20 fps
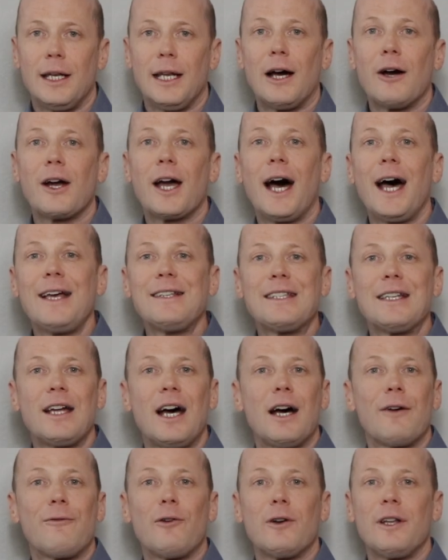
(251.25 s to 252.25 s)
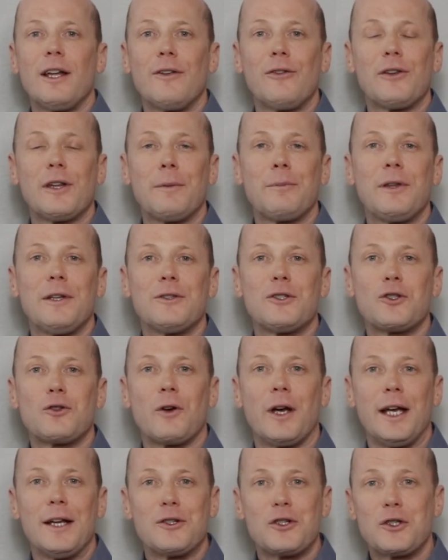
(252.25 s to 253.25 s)
Now, Kaisenhofer does something
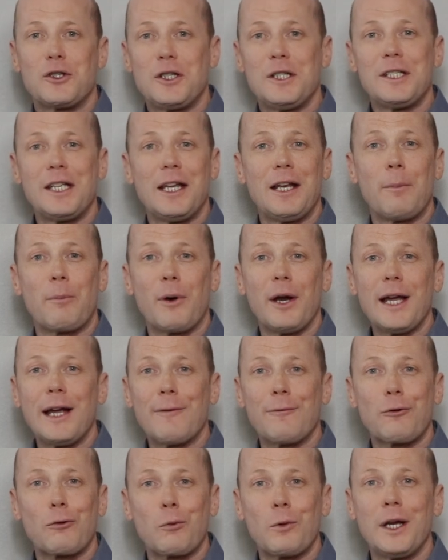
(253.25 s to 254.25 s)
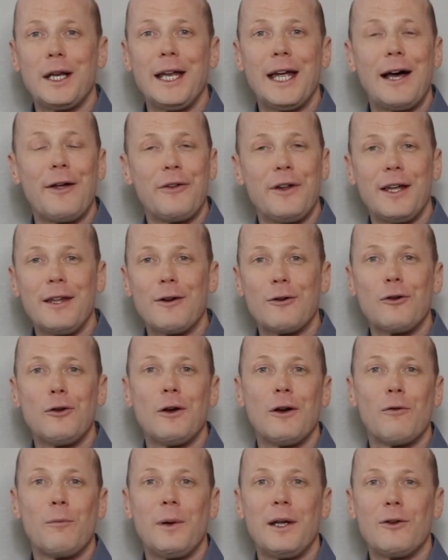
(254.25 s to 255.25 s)
strange. She's in a break of three now. The other two
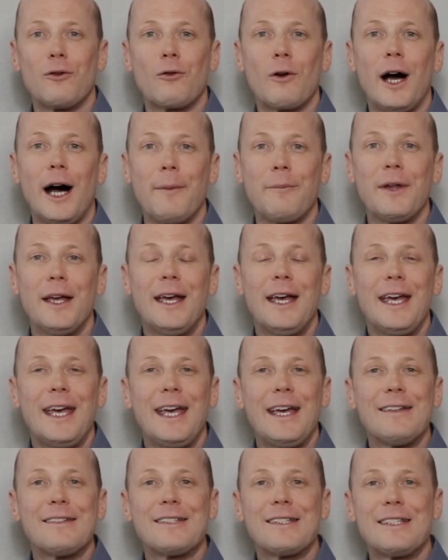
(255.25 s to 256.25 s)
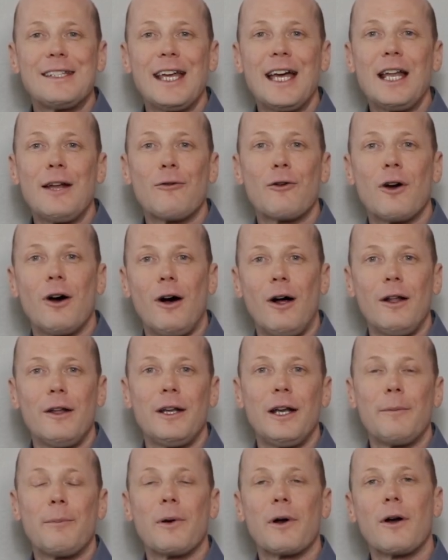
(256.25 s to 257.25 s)
have been dropped. Instead of
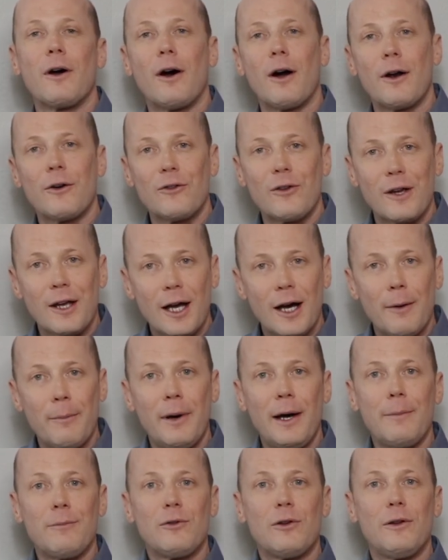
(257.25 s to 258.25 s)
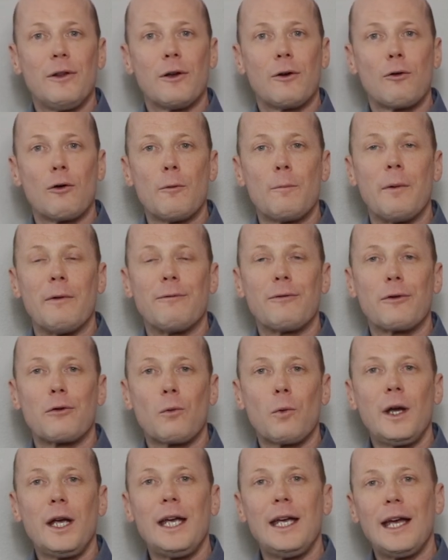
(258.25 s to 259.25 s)
calling up her car to come up to the group of
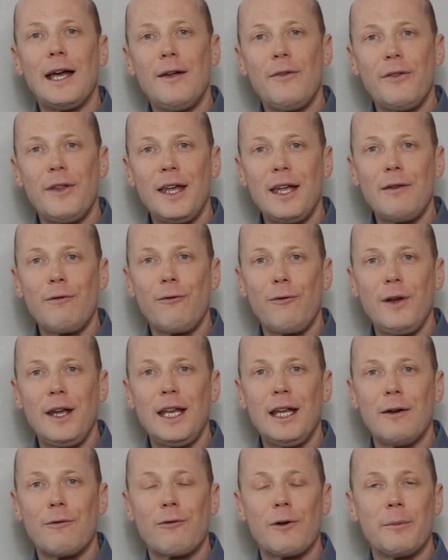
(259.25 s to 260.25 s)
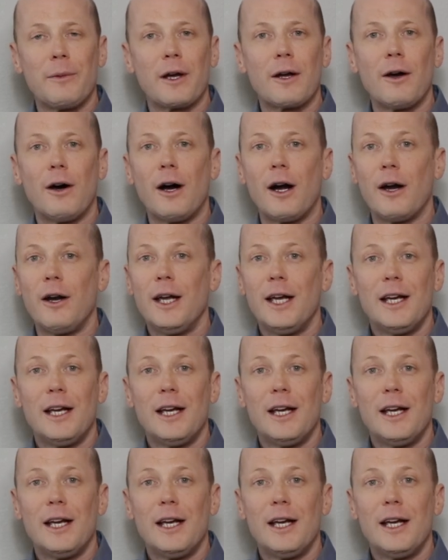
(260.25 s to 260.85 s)
three and then feeding from the car,